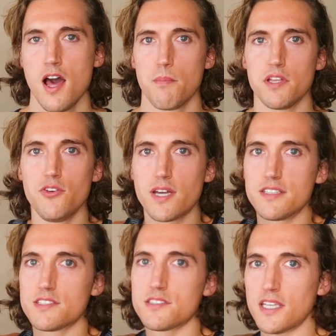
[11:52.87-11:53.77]
But you can
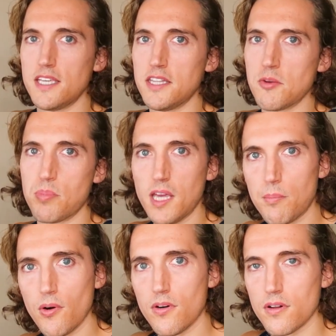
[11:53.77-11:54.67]
see the
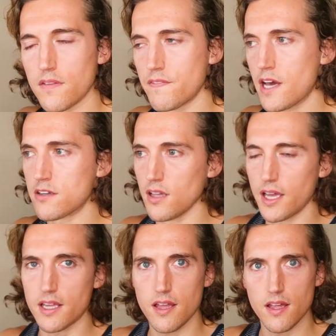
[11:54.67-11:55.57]
people that are
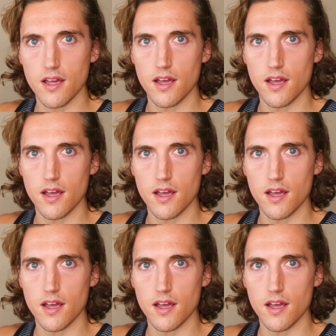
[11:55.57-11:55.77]
like